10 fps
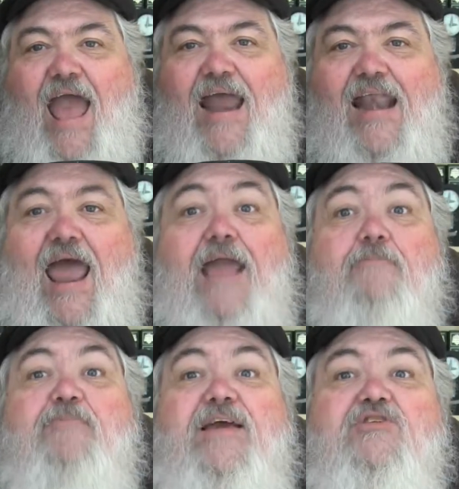I
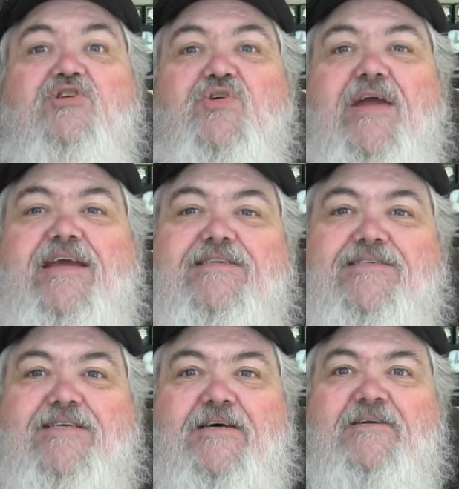like big
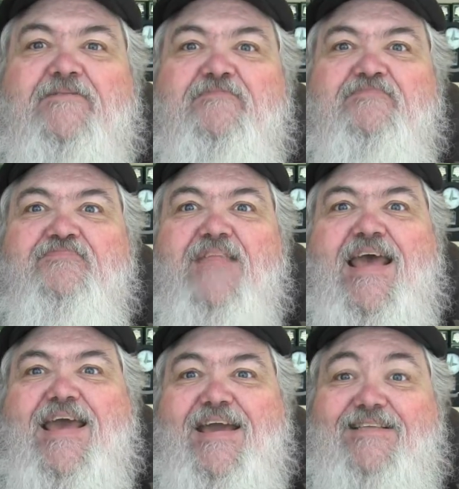screens.
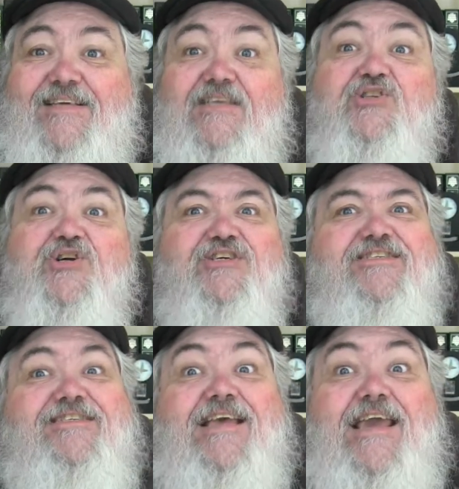It's easier to
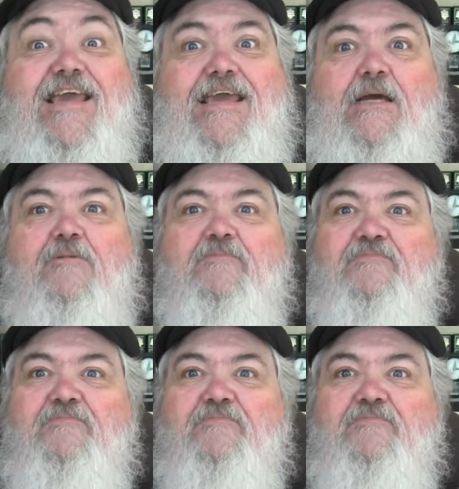see.